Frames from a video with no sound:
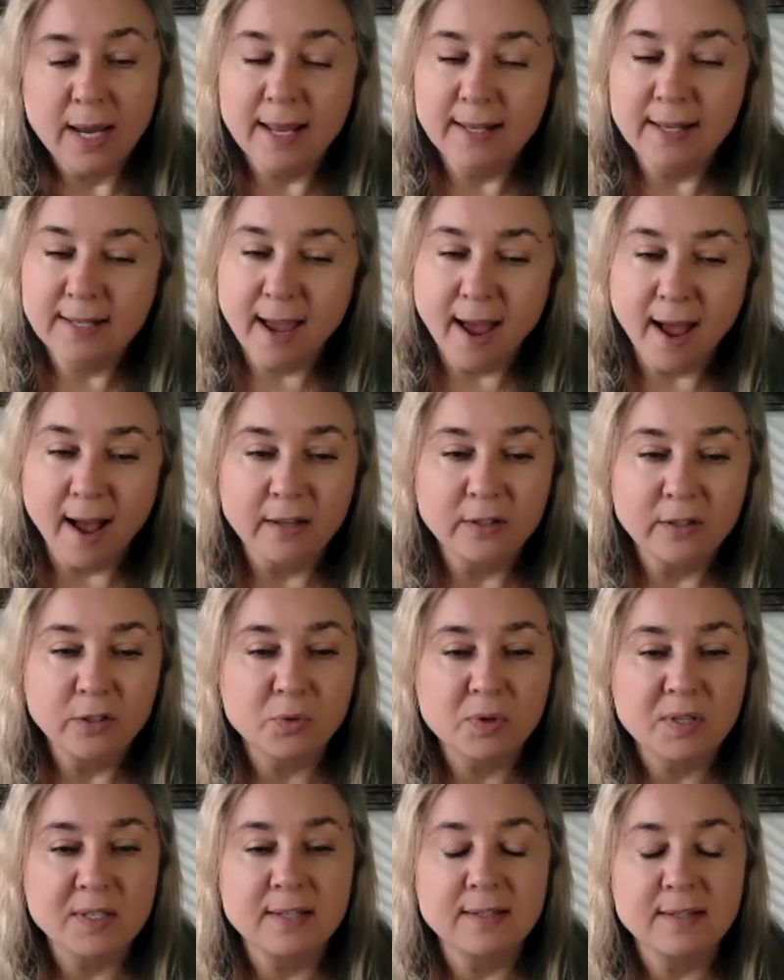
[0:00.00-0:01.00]
And yeah, the
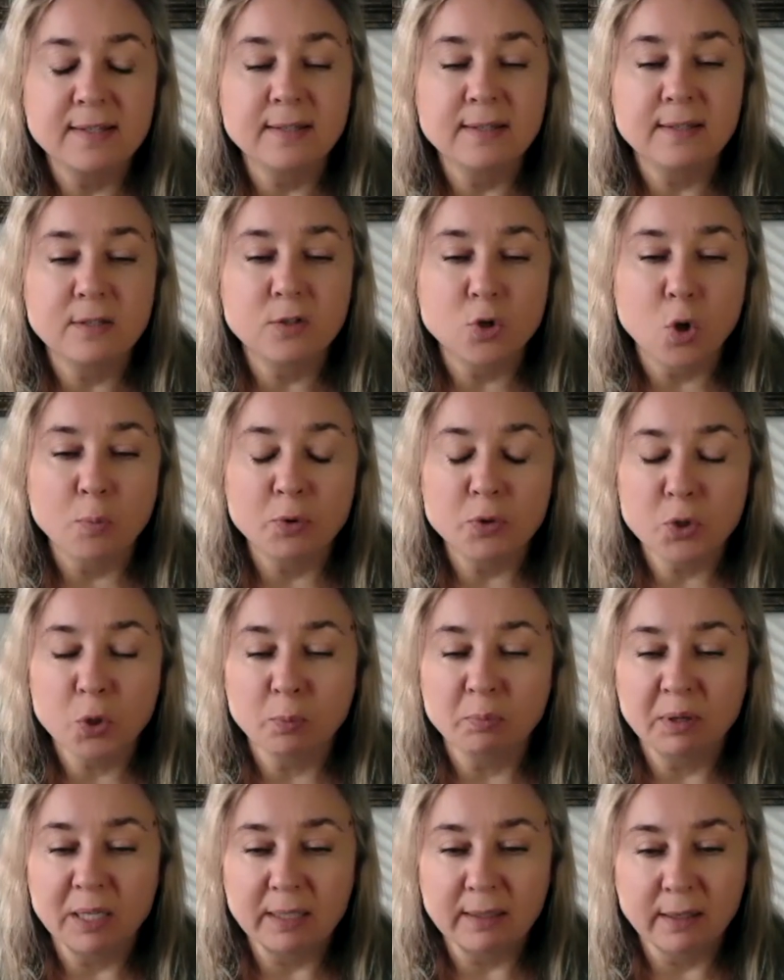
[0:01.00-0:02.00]
resistance is almost
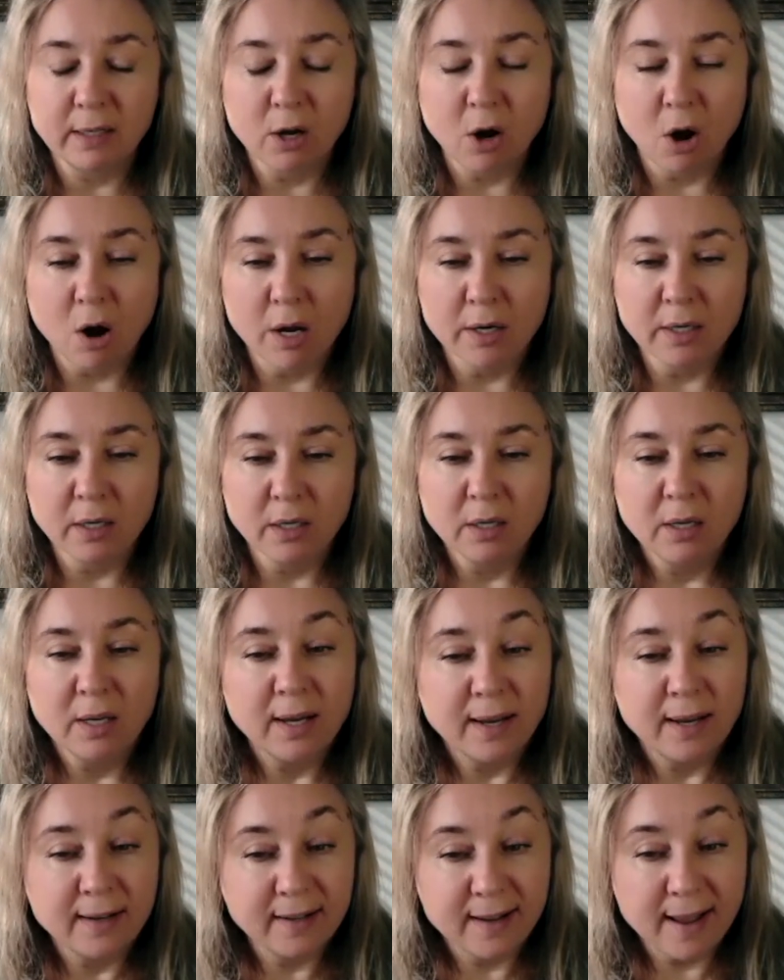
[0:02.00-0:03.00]
completely gone.
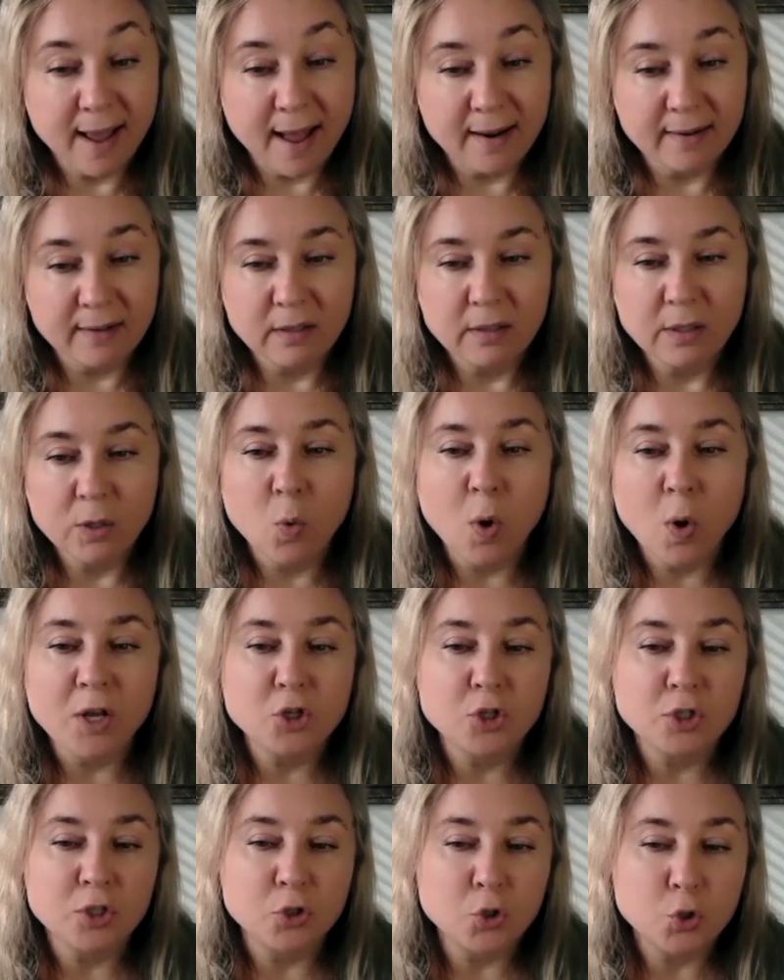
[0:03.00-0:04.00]
And again, the
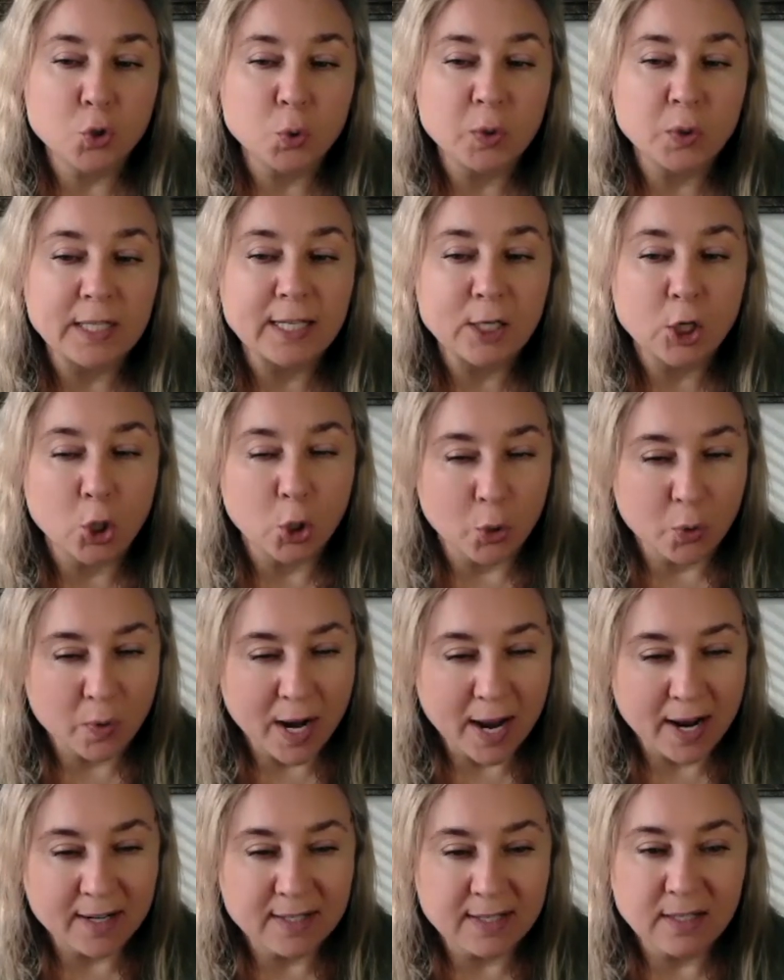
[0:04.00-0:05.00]
question is truly
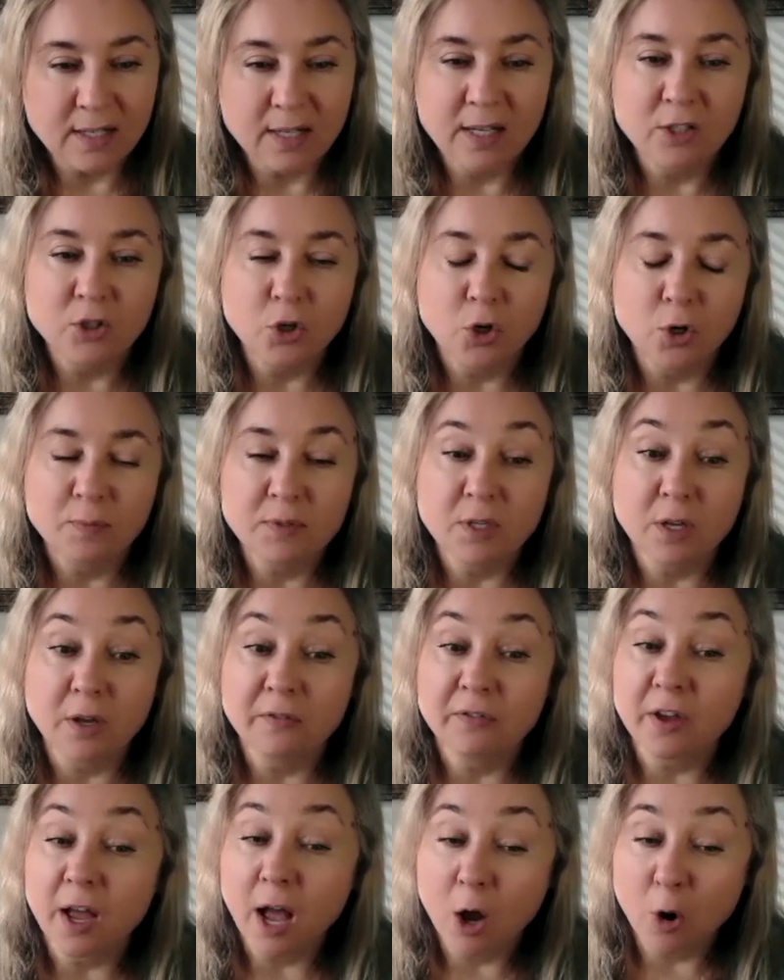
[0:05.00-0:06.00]
incorrect in terms
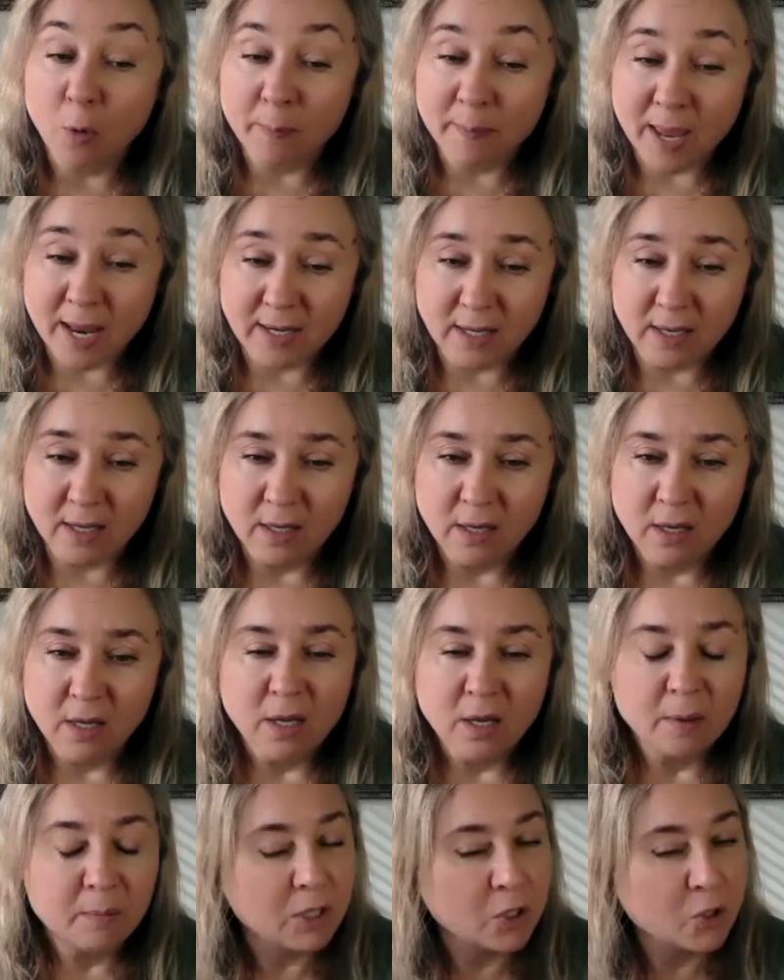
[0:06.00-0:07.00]
of how many,
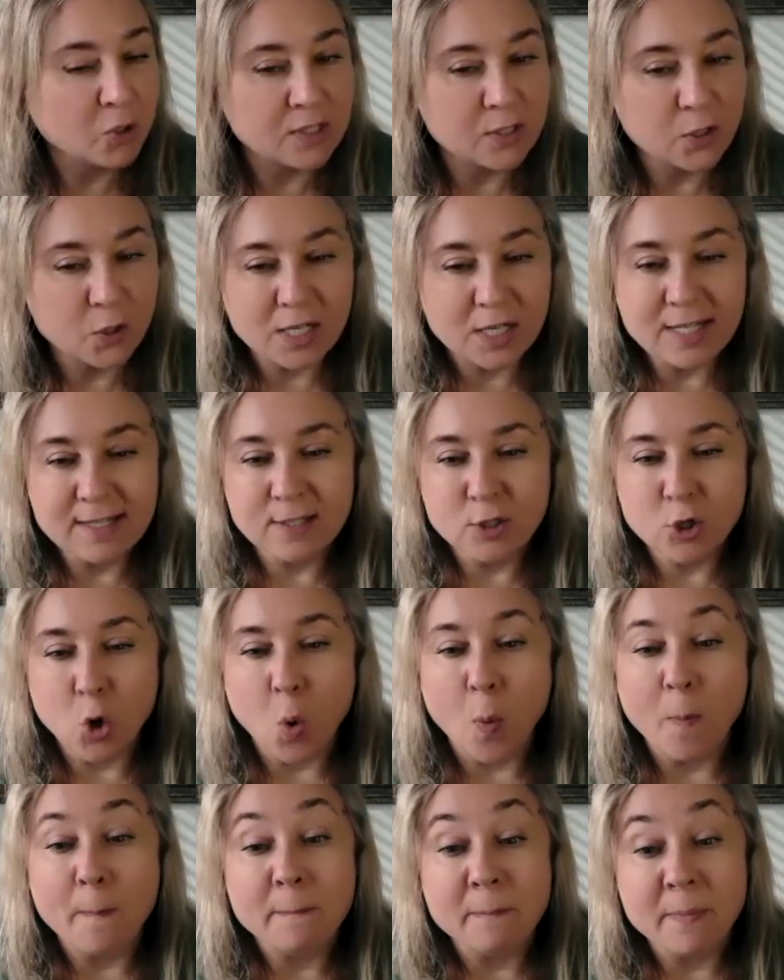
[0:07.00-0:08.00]
because there is
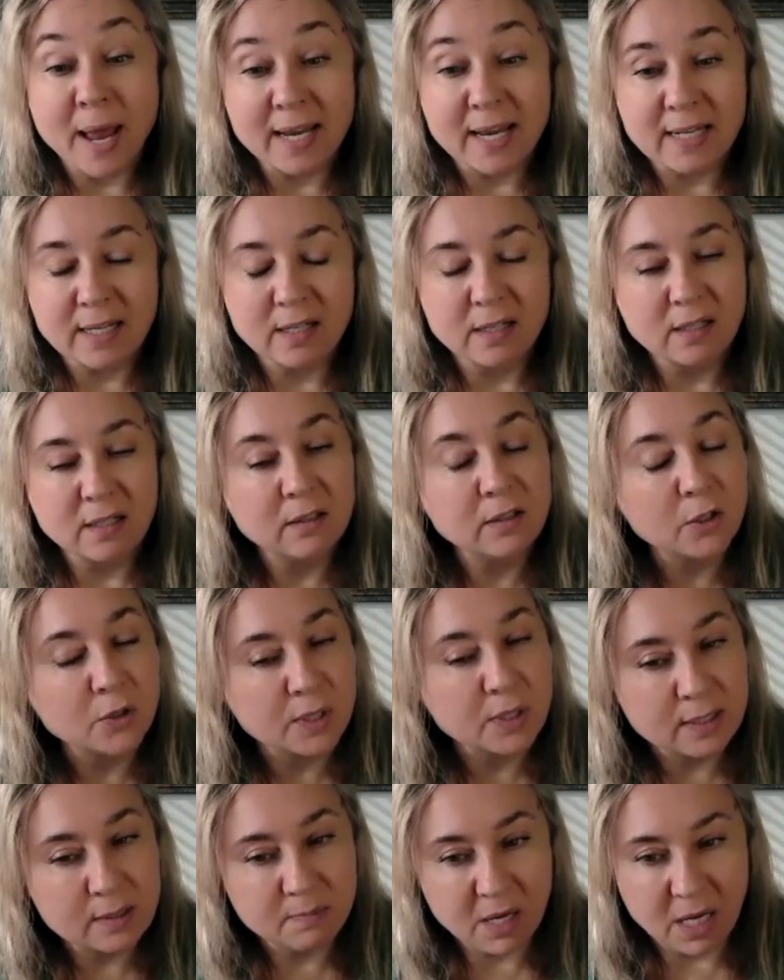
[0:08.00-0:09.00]
no many, there
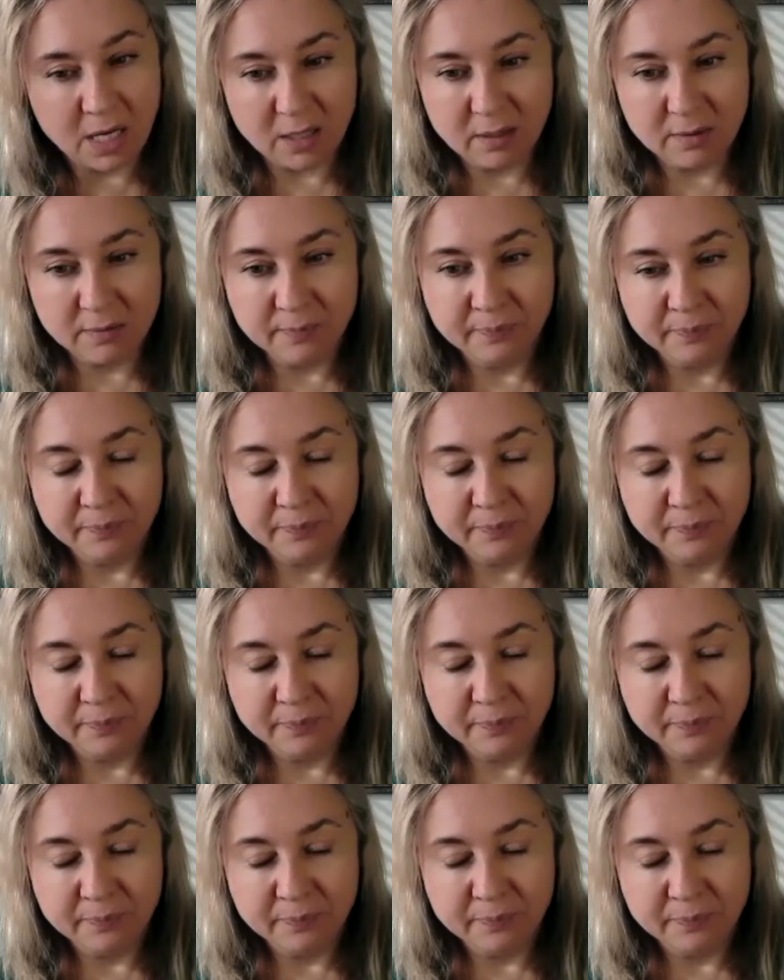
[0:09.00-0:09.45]
is me.